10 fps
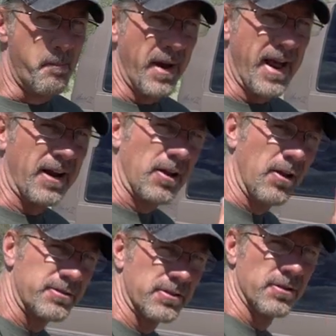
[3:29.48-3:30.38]
But at a
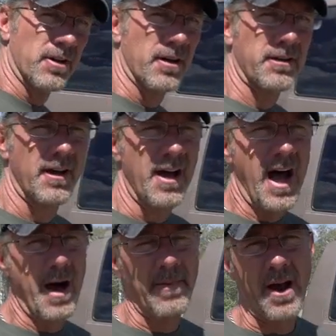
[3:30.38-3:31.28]
closer look,
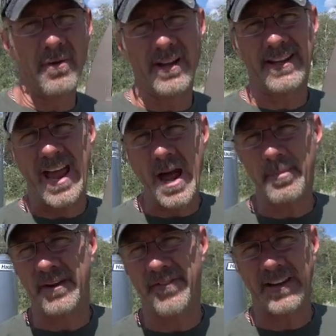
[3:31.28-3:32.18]
I'm not really
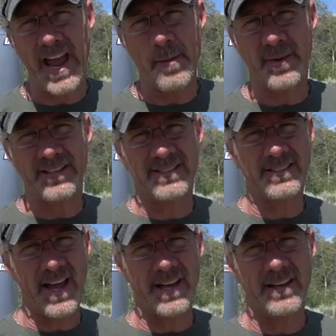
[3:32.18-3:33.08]
camping for camping's
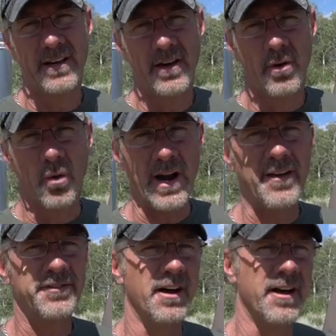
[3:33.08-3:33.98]
sake. What
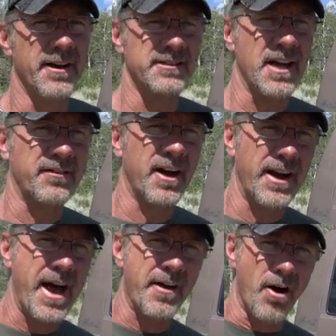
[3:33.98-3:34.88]
I've done is I've
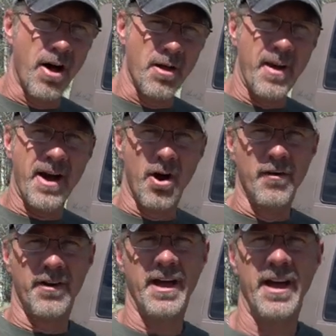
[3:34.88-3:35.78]
cut out all of my
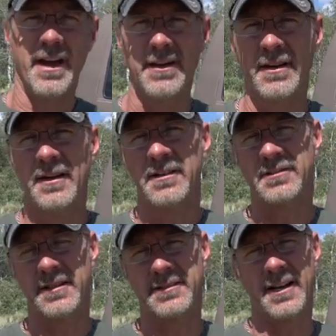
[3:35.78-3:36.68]
overhead,
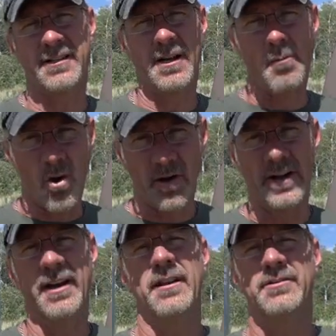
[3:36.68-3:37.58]
such as a
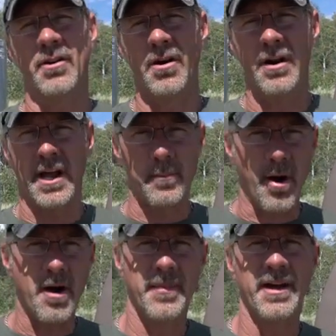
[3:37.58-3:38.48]
mortgage or an
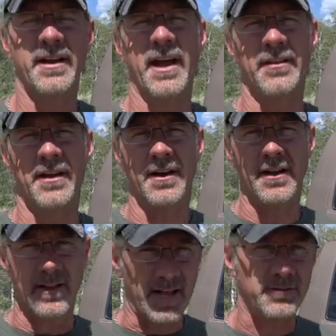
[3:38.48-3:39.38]
apartment and the
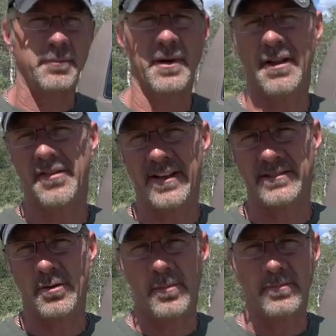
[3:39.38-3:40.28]
electric bill and
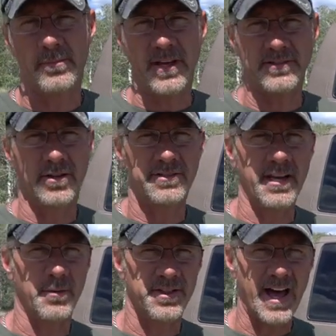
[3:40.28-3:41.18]
things that would be
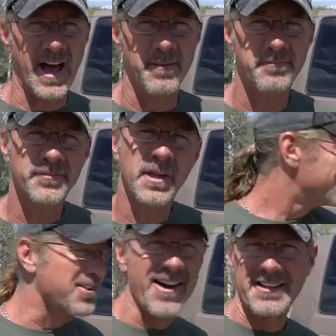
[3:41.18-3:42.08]
associated with that,
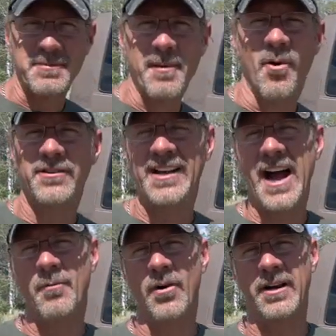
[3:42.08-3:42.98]
so I can spend more
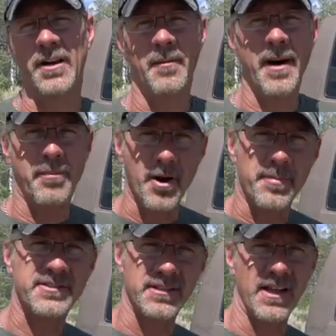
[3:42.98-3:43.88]
time working on my
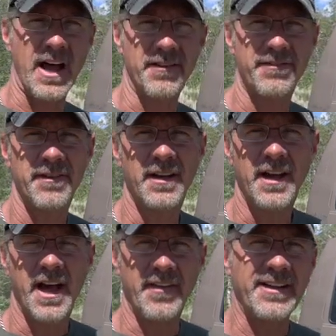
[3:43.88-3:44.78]
purpose in life.
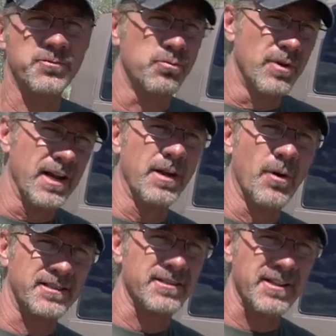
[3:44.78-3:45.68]
And that's really
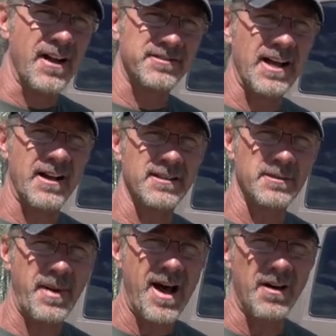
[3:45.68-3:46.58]
what this lifestyle is
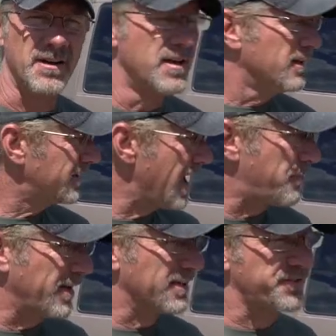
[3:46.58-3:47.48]
about.
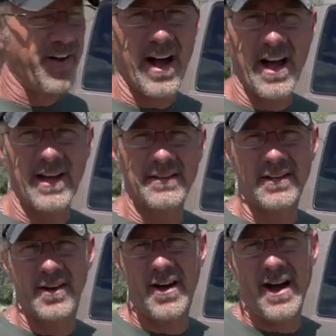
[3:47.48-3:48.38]
Camping is fine.
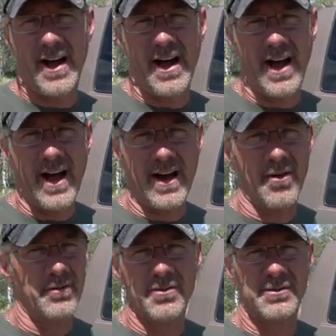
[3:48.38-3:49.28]
You know, I
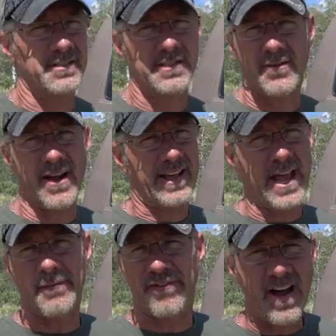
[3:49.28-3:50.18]
don't usually sit around a
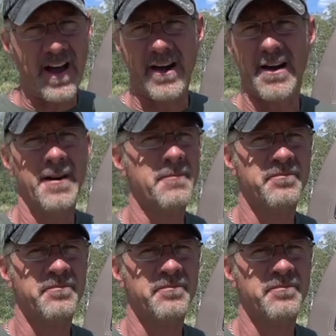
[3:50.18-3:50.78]
campfire.